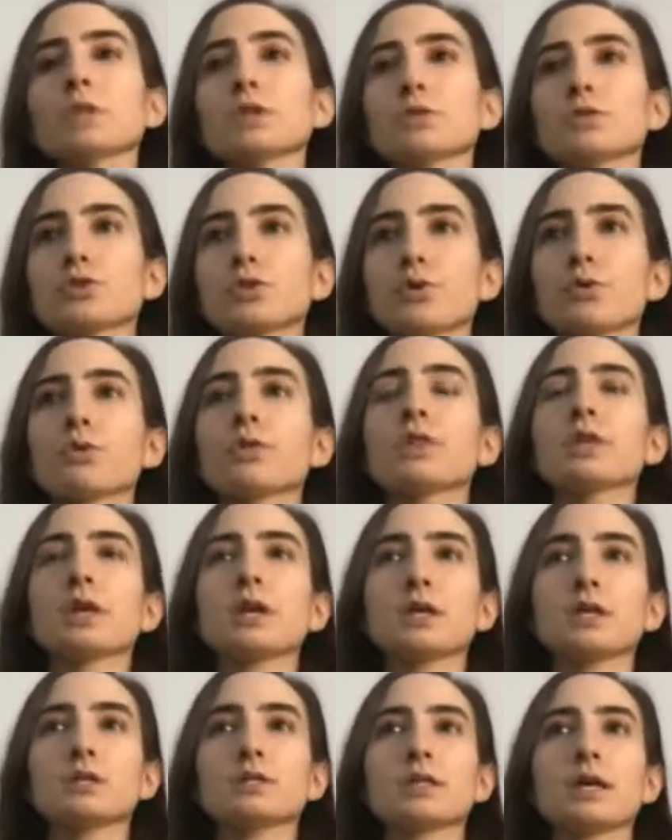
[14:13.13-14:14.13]
So
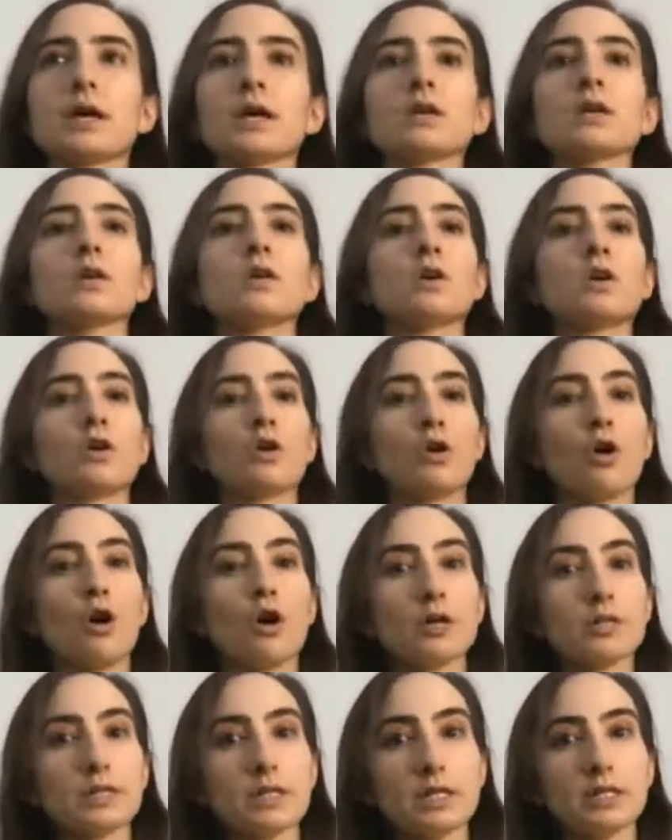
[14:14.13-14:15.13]
things that
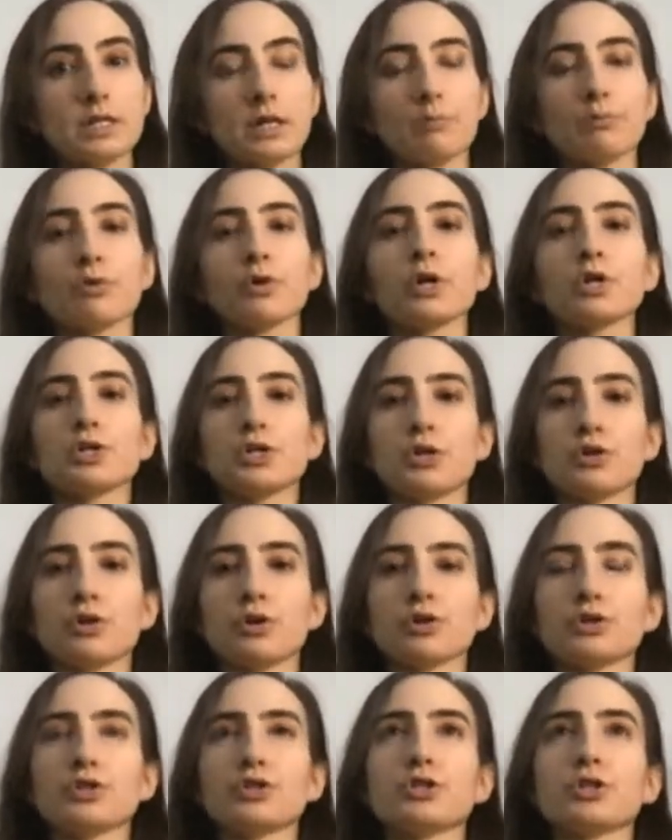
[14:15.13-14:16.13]
cause that separation
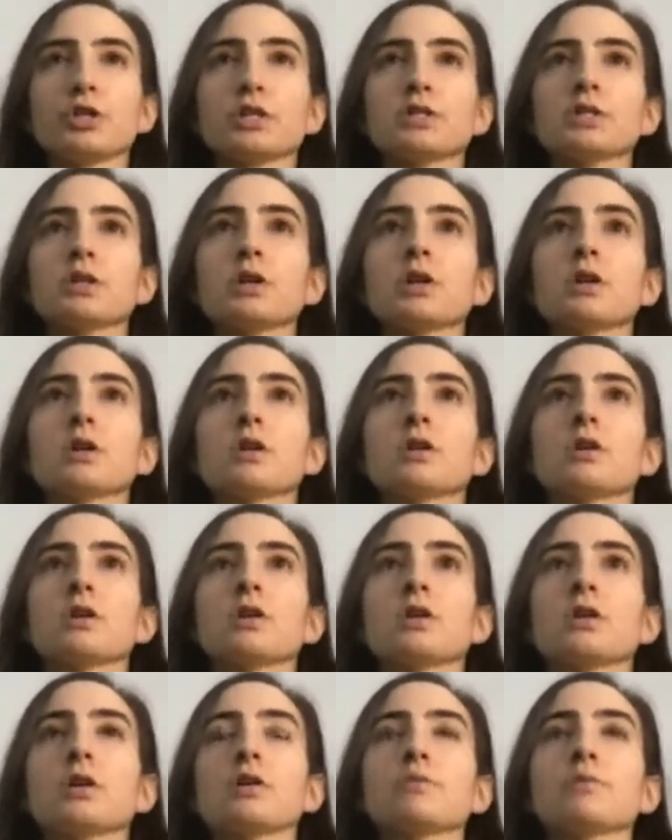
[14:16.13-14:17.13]
are just
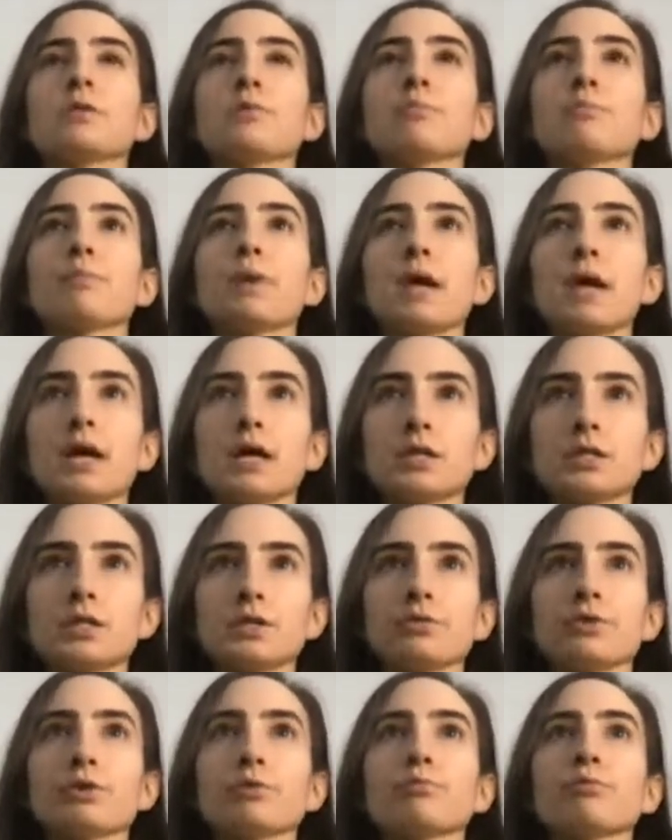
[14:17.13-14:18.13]
uh, the
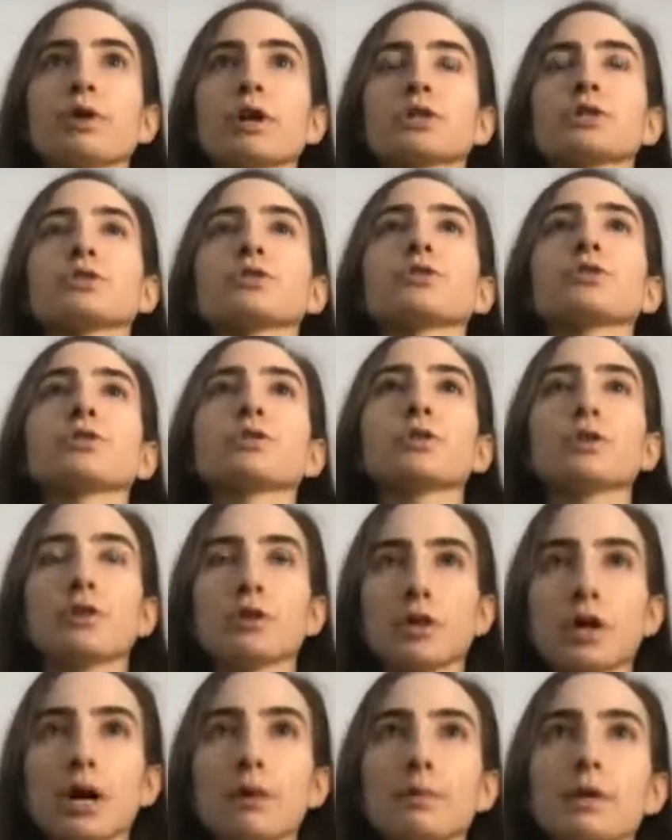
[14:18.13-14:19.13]
anterior
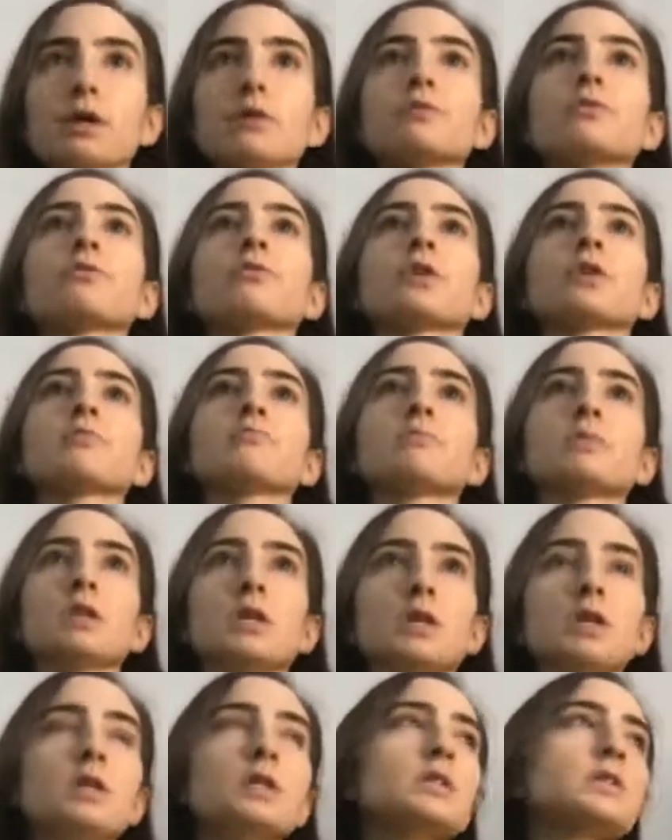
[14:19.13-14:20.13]
pressure coming from
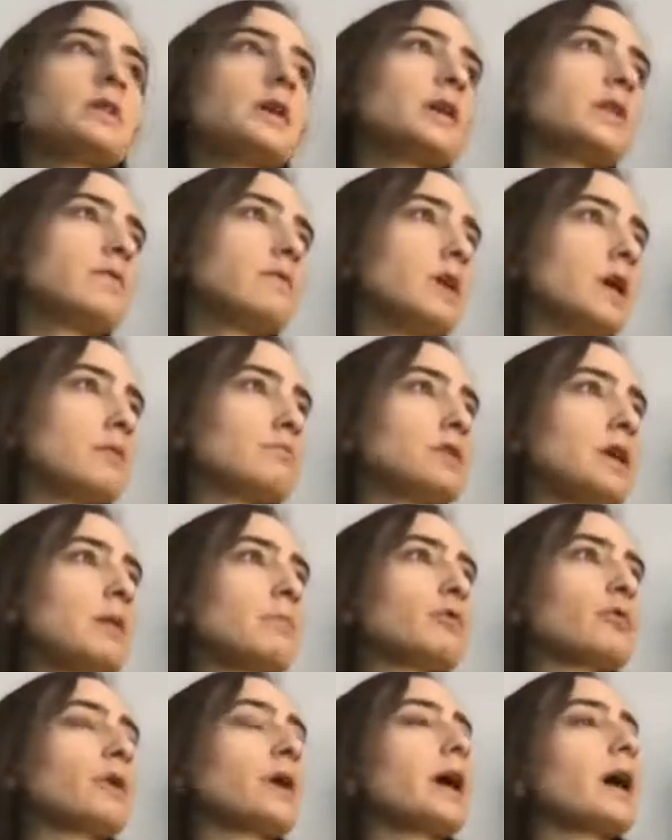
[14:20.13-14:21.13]
the inside of the
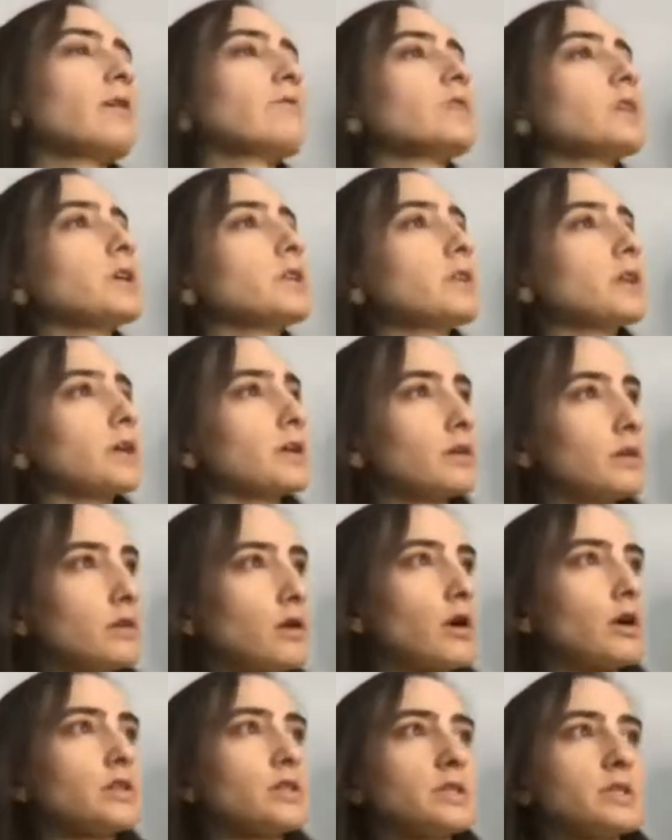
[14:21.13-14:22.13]
abdominal cavity that
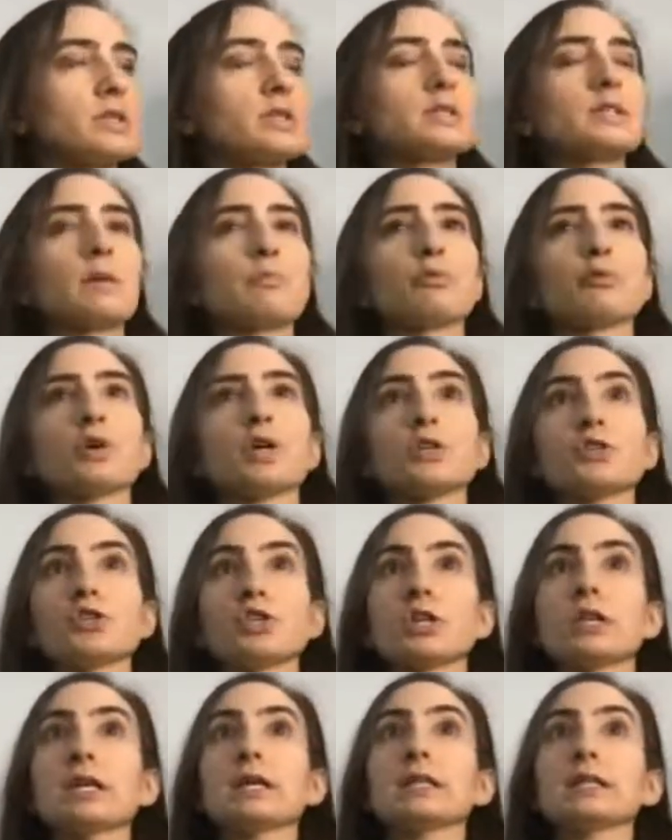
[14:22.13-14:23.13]
causes the
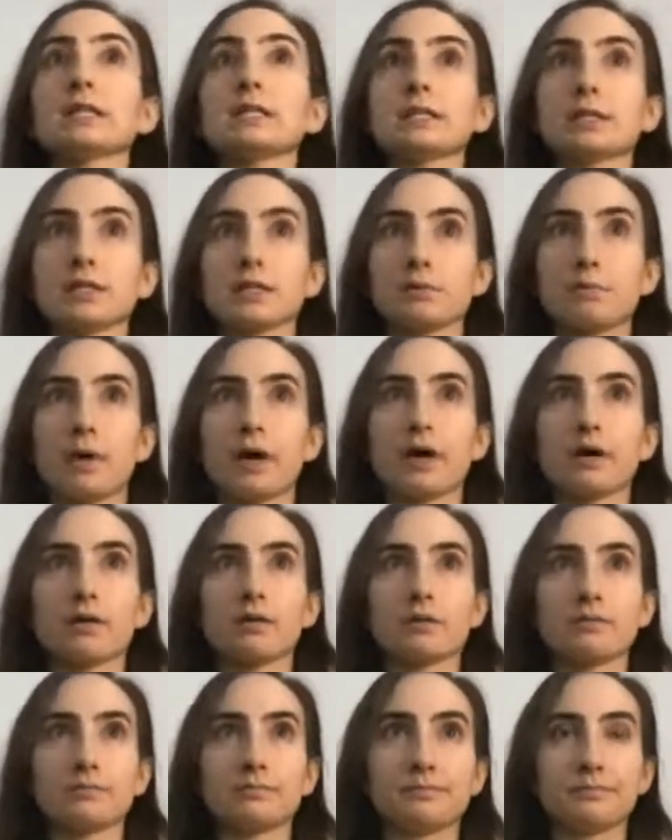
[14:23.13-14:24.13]
separation in the six
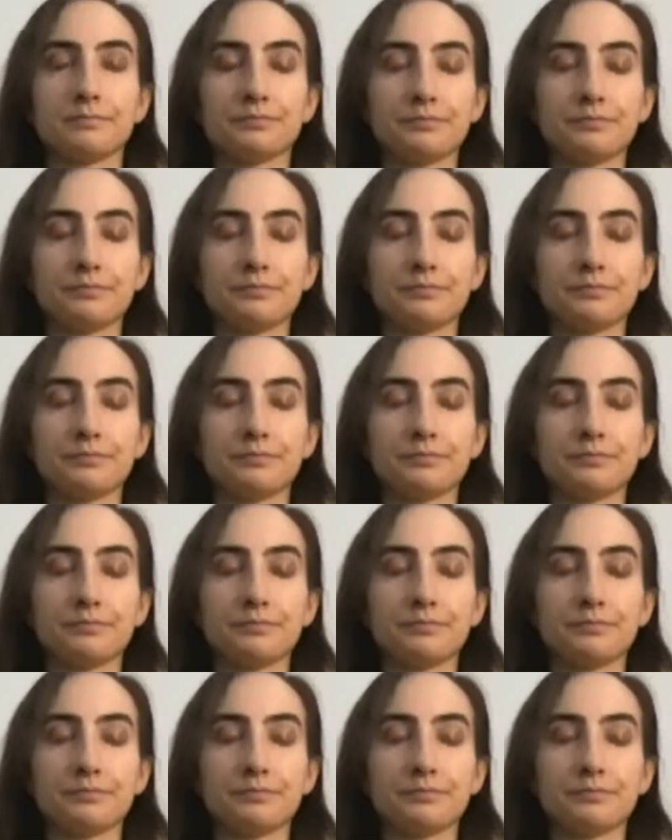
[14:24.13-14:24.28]
pack